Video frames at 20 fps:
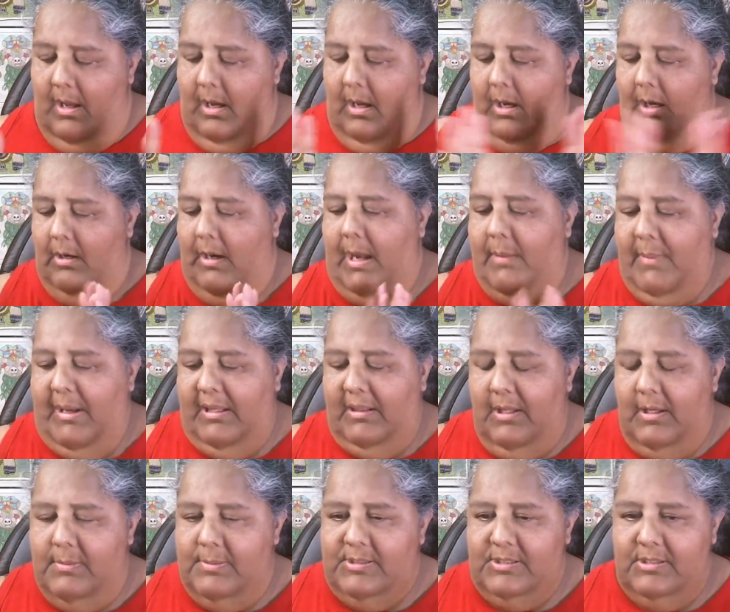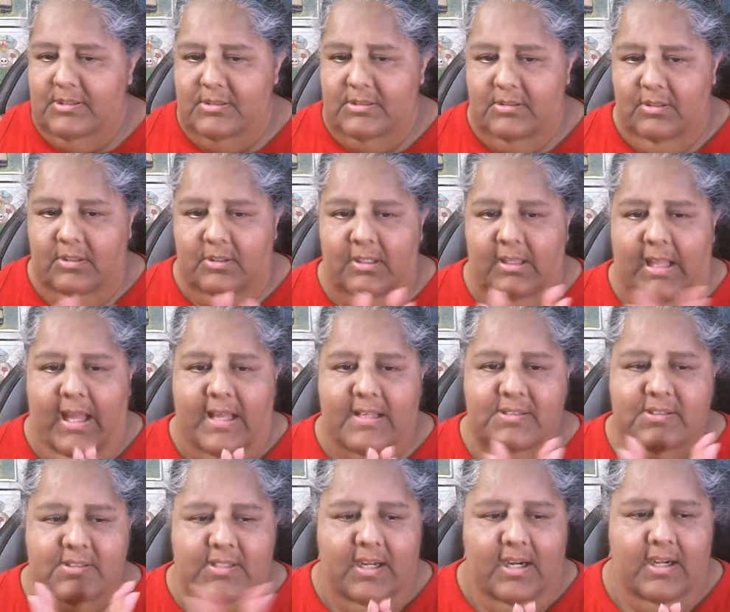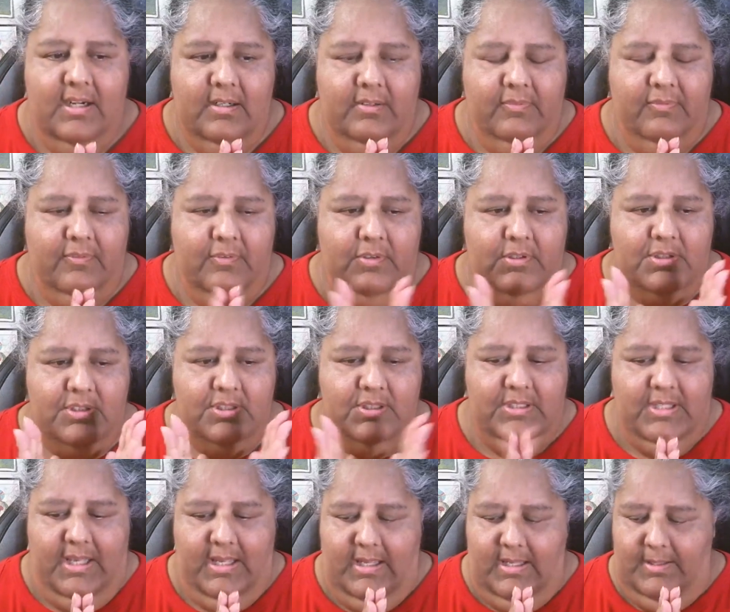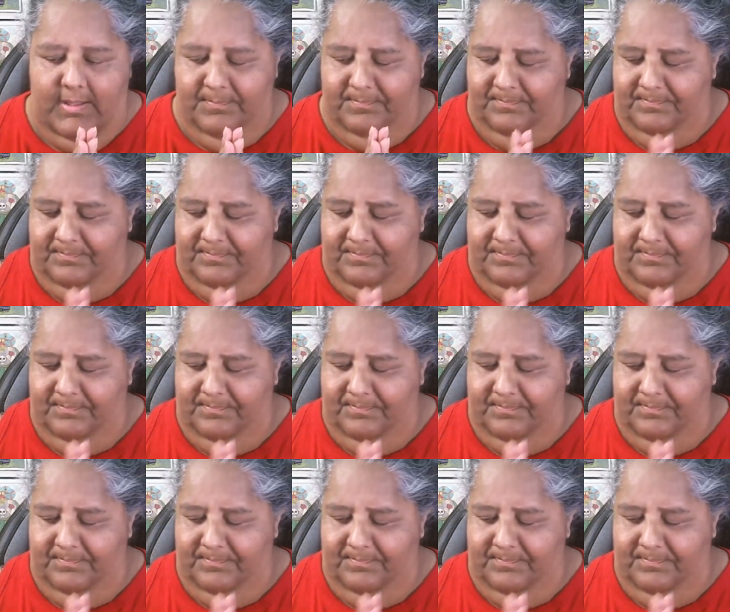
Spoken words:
All right, my loves, our last card for today.